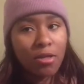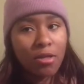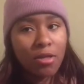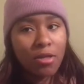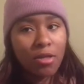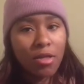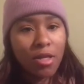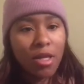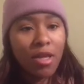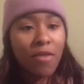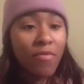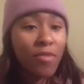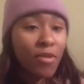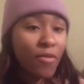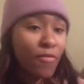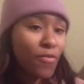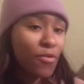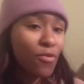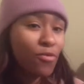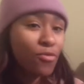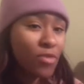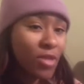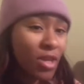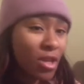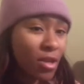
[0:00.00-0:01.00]
even if
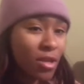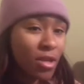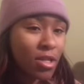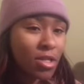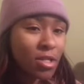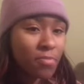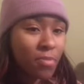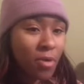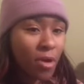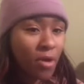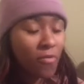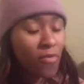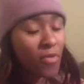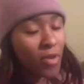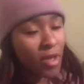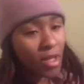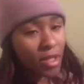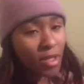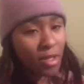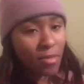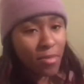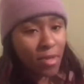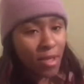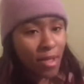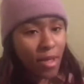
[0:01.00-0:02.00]
you think it's perfect
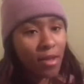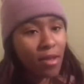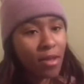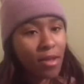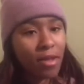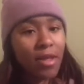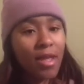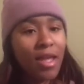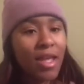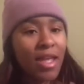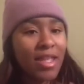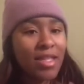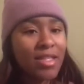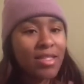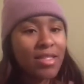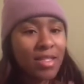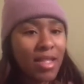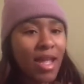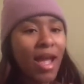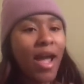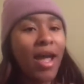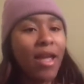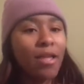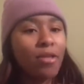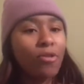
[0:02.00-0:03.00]
in the beginning, it's
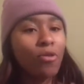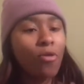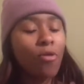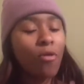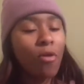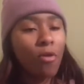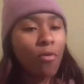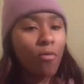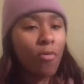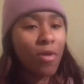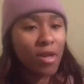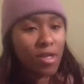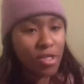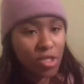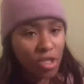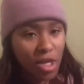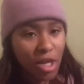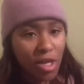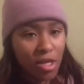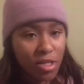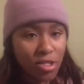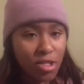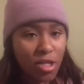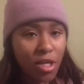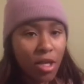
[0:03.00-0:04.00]
not. You're going to want to
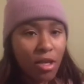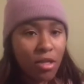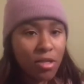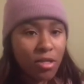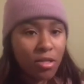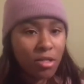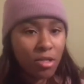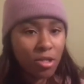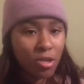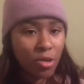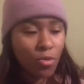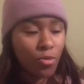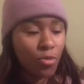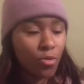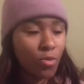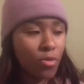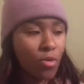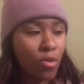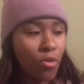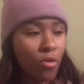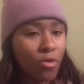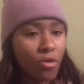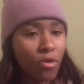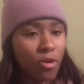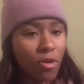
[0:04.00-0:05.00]
change it
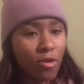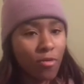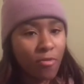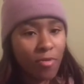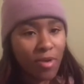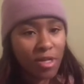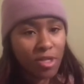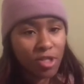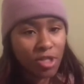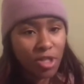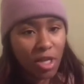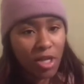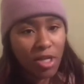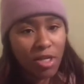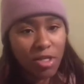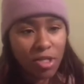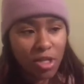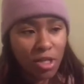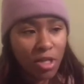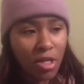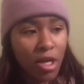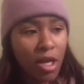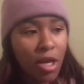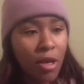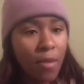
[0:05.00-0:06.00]
soon, or you're going to want to change
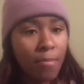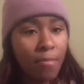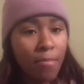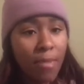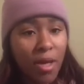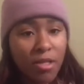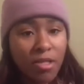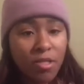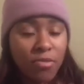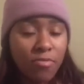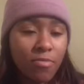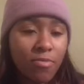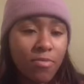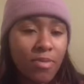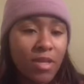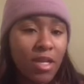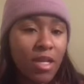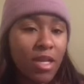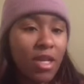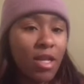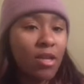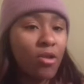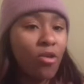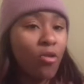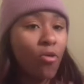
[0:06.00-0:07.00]
it months from
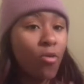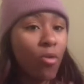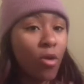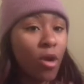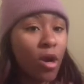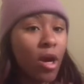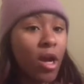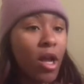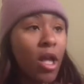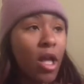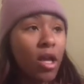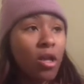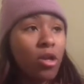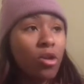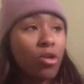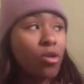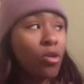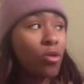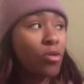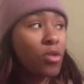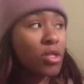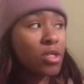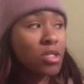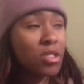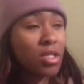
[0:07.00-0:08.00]
then, or
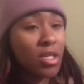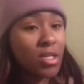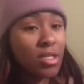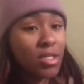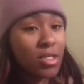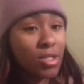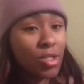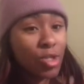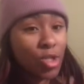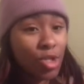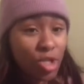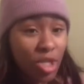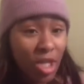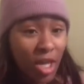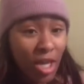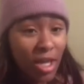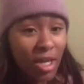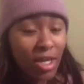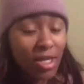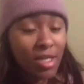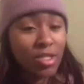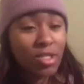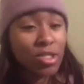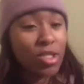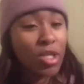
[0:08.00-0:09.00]
the seasons
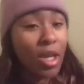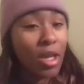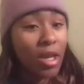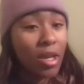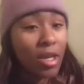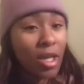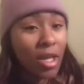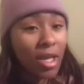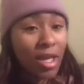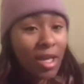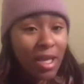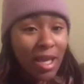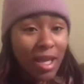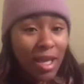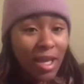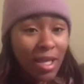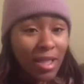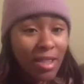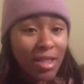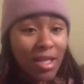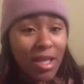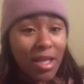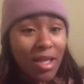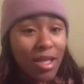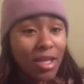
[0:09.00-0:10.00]
change,
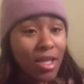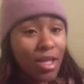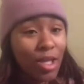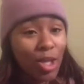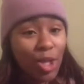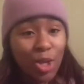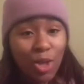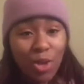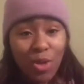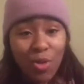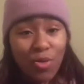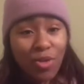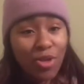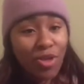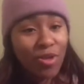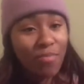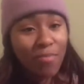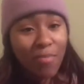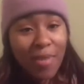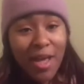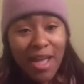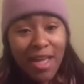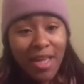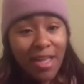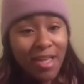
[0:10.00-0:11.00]
and you
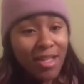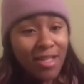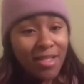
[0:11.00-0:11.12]
might